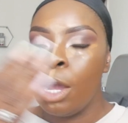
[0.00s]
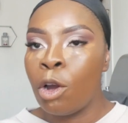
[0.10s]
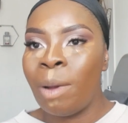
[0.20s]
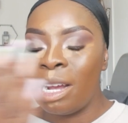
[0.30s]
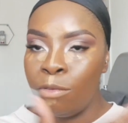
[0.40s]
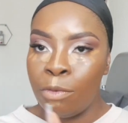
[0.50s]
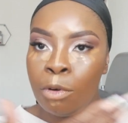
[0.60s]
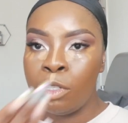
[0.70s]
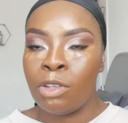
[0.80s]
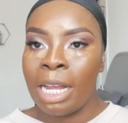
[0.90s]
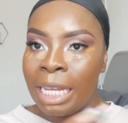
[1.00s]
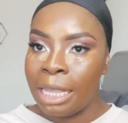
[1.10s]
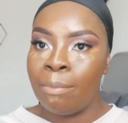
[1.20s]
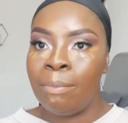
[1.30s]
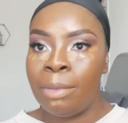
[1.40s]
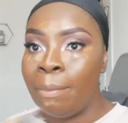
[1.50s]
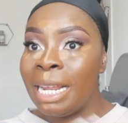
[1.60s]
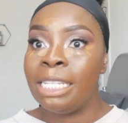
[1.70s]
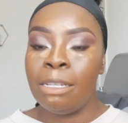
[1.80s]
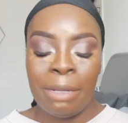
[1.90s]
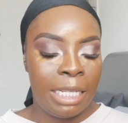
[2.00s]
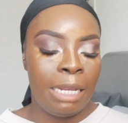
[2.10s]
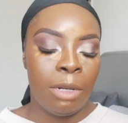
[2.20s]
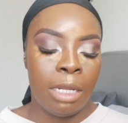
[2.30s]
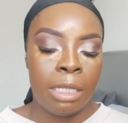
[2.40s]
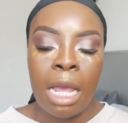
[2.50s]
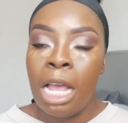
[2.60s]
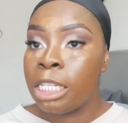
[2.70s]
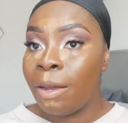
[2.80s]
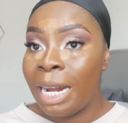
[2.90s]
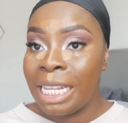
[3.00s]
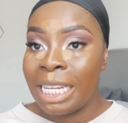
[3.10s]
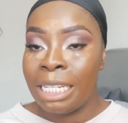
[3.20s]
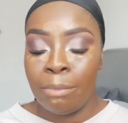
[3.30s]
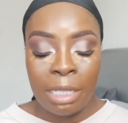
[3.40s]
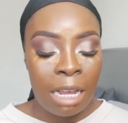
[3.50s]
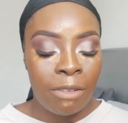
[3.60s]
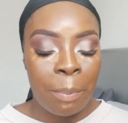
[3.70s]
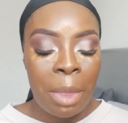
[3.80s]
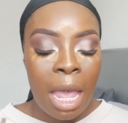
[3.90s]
go back and forth to try and get the blend to be seamless. So I like to add them together.